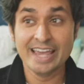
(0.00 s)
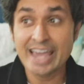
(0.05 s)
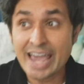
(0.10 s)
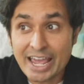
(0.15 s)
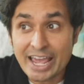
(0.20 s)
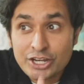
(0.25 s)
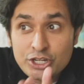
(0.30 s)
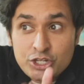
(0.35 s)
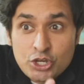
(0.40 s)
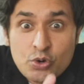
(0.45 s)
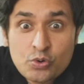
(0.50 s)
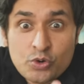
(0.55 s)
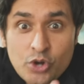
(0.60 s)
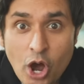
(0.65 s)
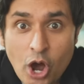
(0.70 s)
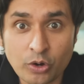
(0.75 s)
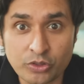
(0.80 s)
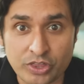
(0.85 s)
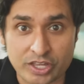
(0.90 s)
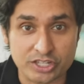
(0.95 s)
And you
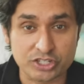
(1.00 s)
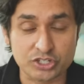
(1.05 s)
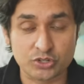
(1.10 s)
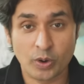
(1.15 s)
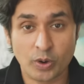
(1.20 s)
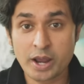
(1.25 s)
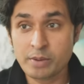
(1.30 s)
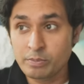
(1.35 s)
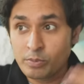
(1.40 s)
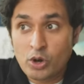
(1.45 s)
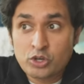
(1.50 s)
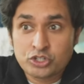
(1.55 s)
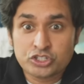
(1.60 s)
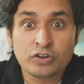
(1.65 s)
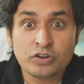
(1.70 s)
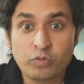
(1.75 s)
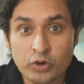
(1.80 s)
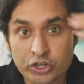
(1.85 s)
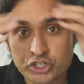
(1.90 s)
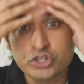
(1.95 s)
know this, right? Most
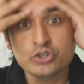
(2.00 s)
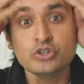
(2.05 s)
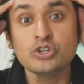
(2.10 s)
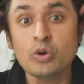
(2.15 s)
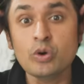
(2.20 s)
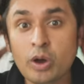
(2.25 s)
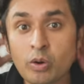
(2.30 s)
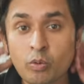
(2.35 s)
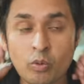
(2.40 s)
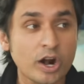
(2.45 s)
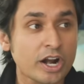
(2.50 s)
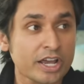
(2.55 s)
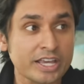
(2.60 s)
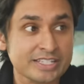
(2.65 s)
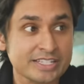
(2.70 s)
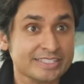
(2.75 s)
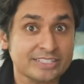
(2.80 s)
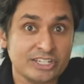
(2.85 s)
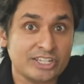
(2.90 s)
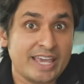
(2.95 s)
of what you do at work
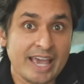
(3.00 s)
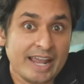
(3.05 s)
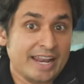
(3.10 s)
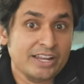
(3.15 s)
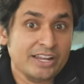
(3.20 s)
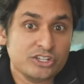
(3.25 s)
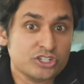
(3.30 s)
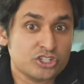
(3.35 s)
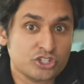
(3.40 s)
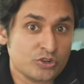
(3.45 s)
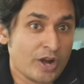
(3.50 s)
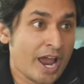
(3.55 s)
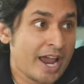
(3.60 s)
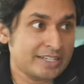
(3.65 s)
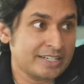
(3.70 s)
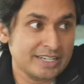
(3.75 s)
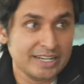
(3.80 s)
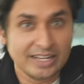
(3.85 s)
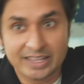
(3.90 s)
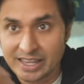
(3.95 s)
is getting
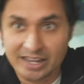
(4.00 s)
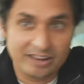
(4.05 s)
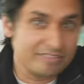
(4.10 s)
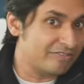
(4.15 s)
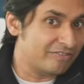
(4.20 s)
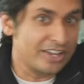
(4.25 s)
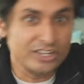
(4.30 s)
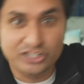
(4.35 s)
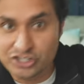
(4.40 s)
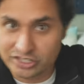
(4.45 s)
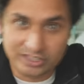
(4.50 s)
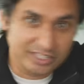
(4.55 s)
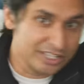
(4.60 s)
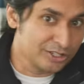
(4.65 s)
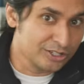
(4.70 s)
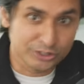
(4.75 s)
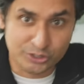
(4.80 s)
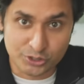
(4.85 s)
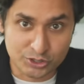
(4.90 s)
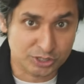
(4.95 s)
distracted and then eventually you'll
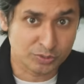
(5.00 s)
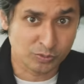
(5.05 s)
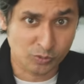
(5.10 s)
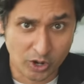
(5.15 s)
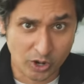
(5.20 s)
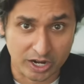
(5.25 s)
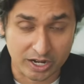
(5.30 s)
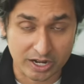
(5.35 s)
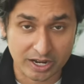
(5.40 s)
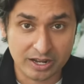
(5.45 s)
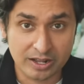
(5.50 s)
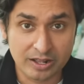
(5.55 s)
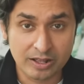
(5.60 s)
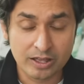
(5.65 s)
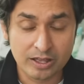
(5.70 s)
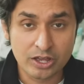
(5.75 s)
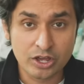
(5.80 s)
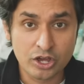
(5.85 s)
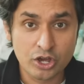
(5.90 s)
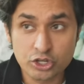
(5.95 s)
do some work.
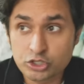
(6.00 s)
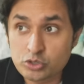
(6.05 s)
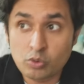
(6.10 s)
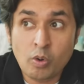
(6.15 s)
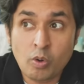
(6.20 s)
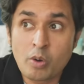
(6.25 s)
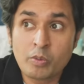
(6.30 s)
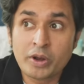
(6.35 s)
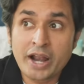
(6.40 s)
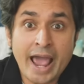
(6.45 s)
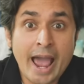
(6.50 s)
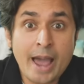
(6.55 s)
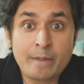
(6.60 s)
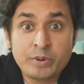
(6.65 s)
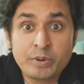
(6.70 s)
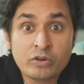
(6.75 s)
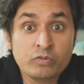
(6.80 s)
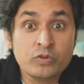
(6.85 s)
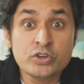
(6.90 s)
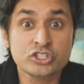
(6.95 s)
So, what would happen
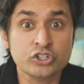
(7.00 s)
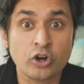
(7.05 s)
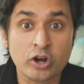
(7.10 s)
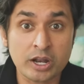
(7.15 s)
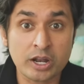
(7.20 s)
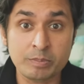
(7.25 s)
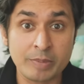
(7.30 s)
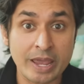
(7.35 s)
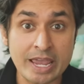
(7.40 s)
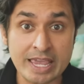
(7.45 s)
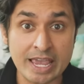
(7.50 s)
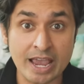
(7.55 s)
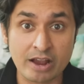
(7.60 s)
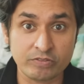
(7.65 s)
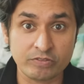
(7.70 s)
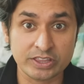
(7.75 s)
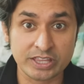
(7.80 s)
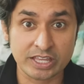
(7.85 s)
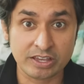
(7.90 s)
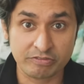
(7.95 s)
if we started making
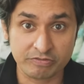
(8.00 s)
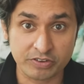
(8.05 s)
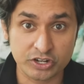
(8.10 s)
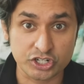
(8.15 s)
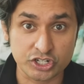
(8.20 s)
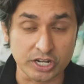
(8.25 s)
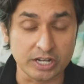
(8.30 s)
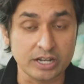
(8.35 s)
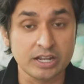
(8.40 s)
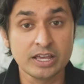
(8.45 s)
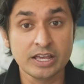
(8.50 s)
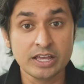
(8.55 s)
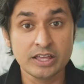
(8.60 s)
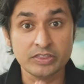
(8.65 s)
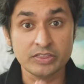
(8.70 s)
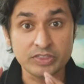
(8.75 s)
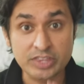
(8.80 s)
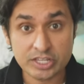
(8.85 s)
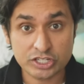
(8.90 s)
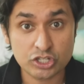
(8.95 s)
everything efficient?
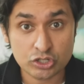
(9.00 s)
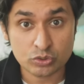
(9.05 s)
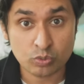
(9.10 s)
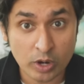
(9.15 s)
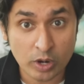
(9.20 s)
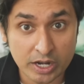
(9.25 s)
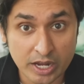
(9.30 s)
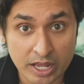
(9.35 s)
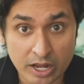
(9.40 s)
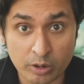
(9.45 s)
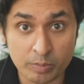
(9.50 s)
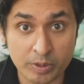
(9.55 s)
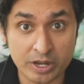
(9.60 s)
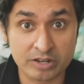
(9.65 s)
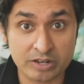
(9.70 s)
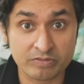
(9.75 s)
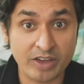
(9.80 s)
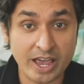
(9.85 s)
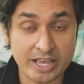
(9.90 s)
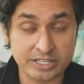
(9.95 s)
This is what
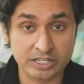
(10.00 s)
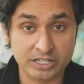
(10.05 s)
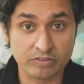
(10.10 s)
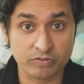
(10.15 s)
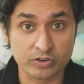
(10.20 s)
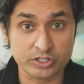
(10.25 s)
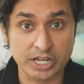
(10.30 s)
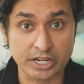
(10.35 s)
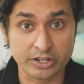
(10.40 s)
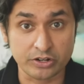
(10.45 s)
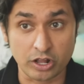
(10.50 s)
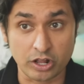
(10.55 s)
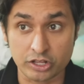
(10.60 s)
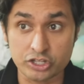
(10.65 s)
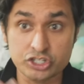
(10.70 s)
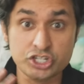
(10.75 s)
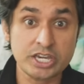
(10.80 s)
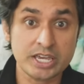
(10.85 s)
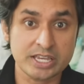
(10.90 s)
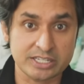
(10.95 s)
intermittent fasting for
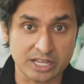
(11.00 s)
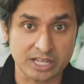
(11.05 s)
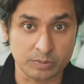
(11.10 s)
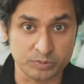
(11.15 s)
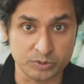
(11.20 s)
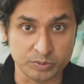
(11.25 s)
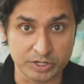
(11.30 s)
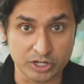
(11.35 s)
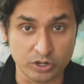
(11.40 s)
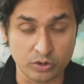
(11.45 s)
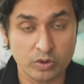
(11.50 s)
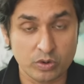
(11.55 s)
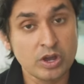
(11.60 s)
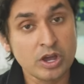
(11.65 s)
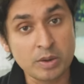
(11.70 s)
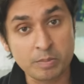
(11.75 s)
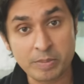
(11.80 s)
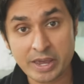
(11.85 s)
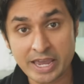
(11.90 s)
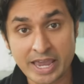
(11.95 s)
technology has helped me do
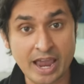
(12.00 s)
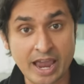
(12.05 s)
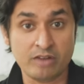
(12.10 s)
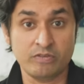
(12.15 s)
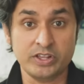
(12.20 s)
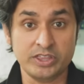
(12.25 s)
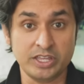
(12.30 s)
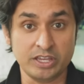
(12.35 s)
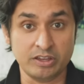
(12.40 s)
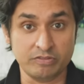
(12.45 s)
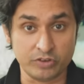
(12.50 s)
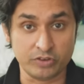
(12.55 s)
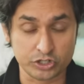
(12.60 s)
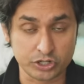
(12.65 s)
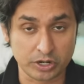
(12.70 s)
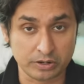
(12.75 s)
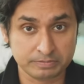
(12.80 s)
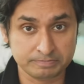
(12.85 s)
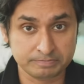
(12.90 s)
make everything efficient.